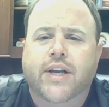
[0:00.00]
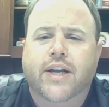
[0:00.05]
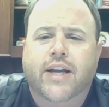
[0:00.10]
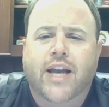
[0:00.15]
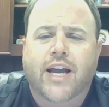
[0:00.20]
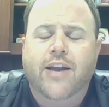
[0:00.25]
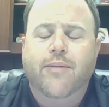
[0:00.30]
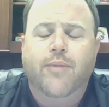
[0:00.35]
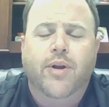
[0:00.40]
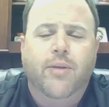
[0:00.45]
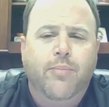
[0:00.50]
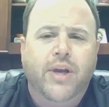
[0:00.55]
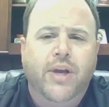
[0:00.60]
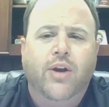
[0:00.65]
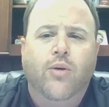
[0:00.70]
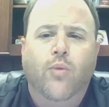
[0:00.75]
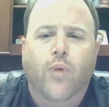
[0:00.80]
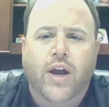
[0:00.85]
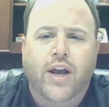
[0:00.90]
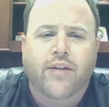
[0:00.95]
it came in a
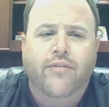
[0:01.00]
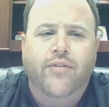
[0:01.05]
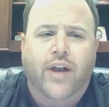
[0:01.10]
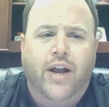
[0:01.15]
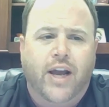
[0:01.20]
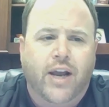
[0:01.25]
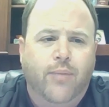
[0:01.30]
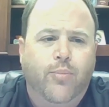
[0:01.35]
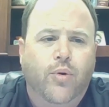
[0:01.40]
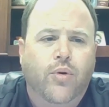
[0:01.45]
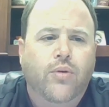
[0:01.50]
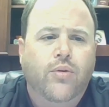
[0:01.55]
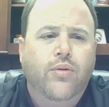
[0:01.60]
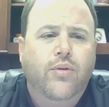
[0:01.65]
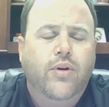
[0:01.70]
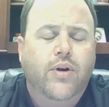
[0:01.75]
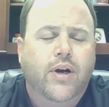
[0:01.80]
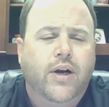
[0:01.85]
big wave in April.